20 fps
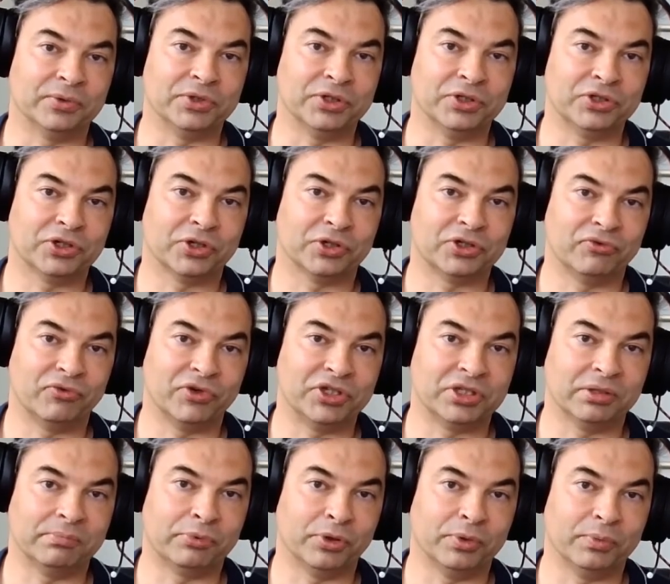You start to reach
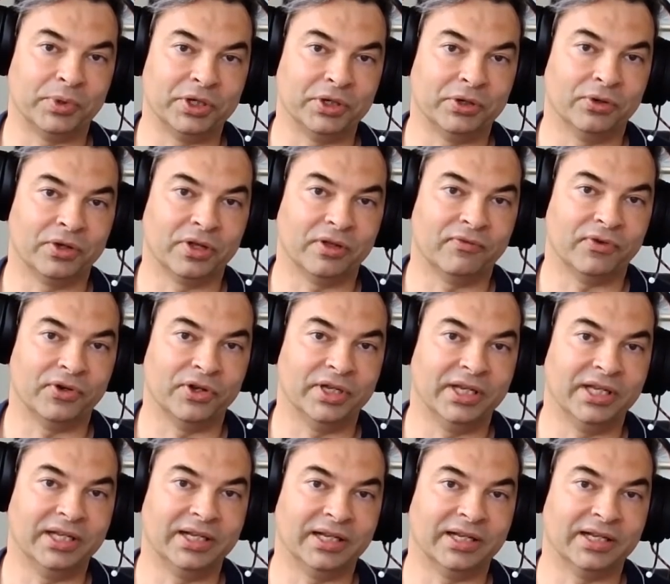the point where you're looking for a
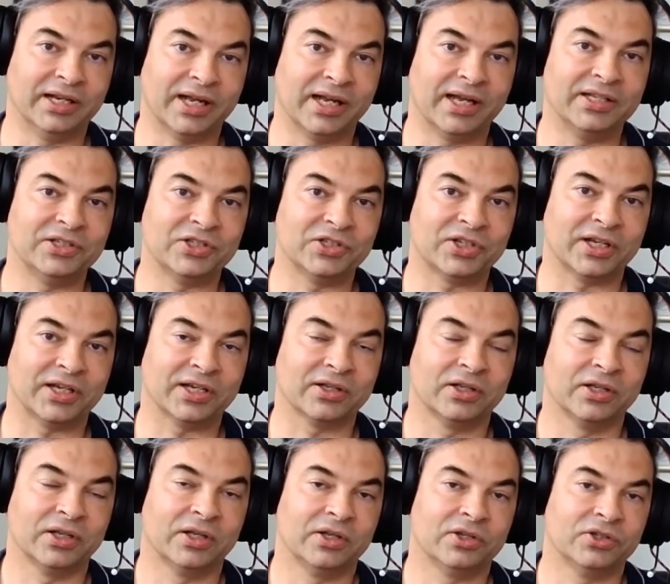needle in a haystack.
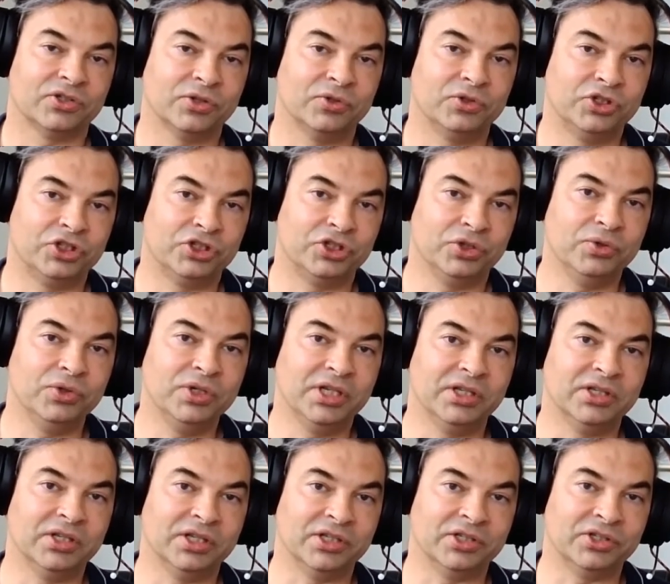So
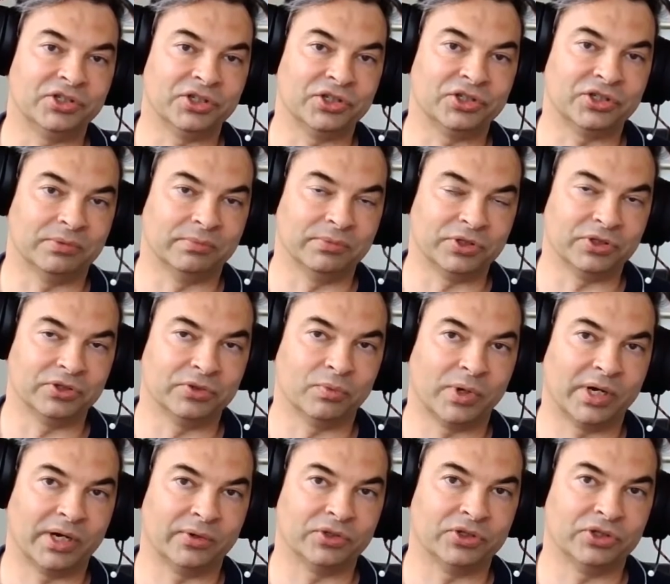tuning these systems as
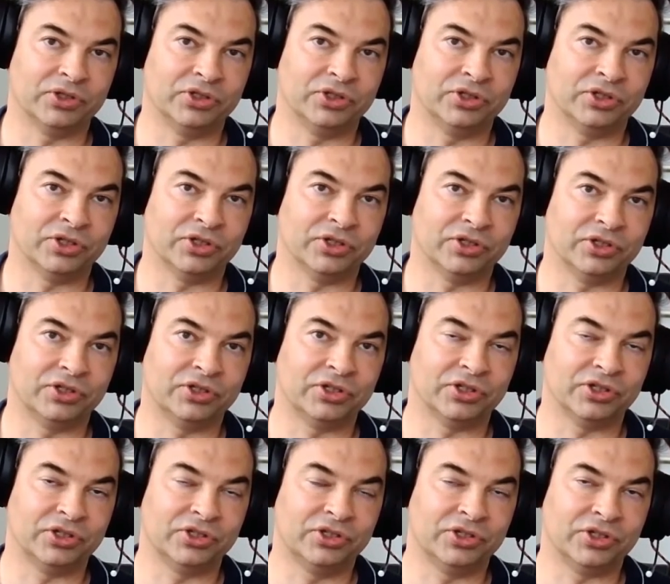well to
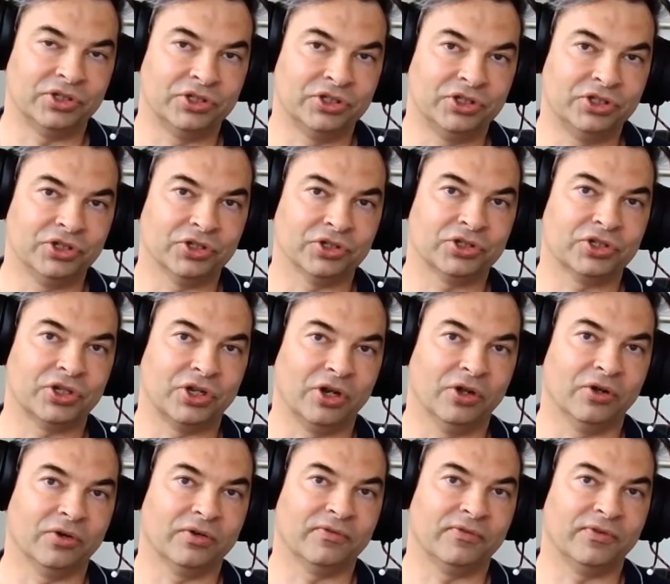just
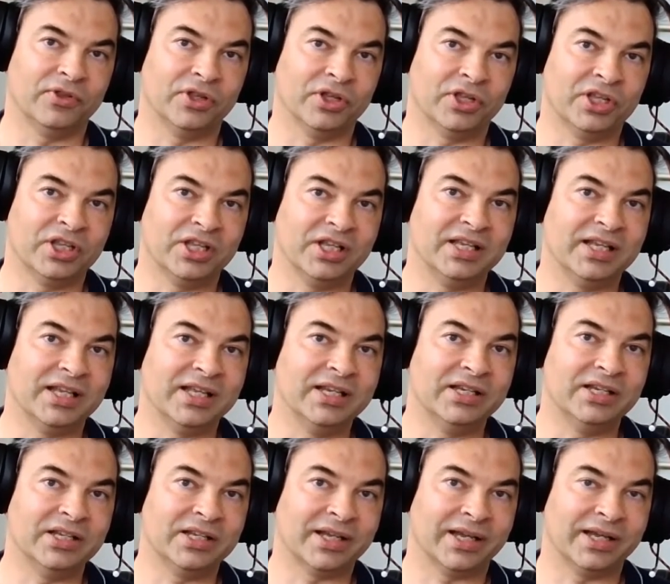look for the key
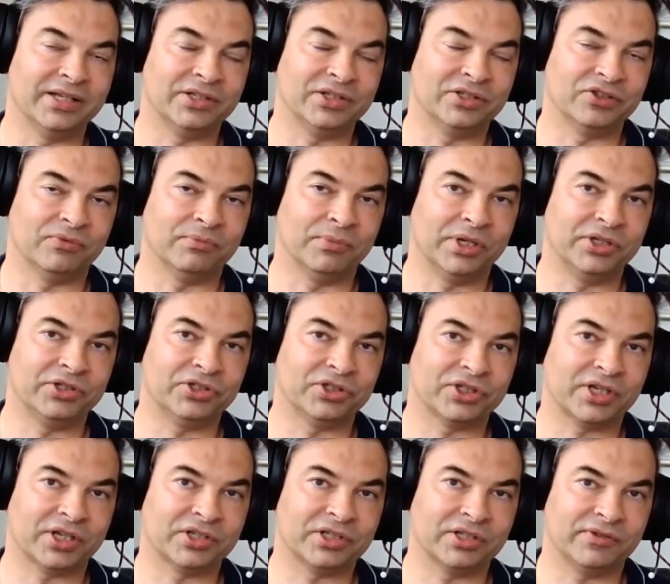indicators of malicious
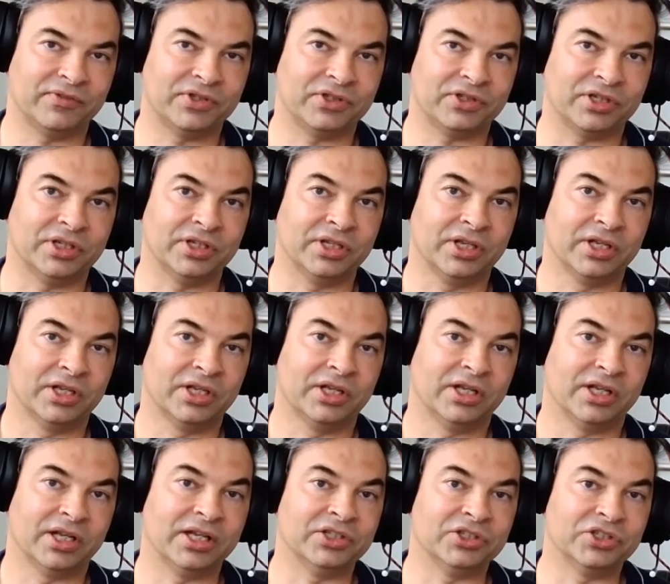activity
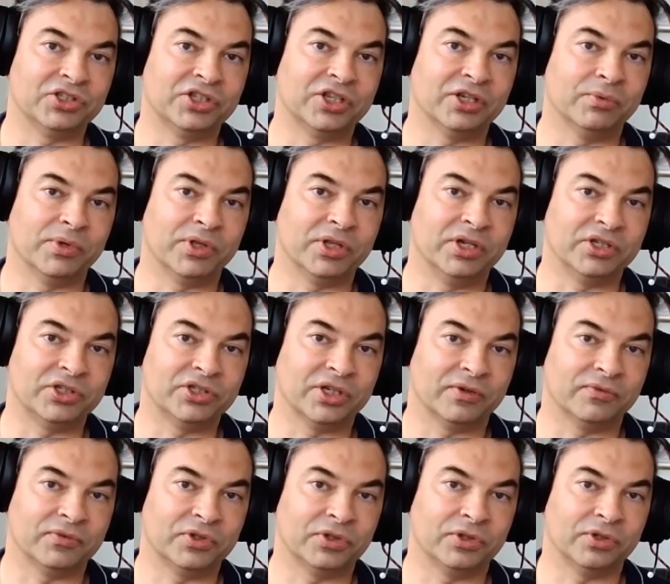is a skill within
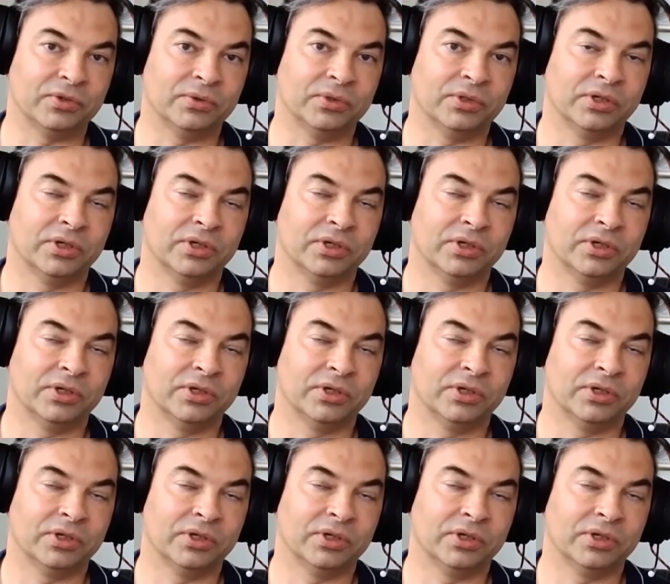itself too.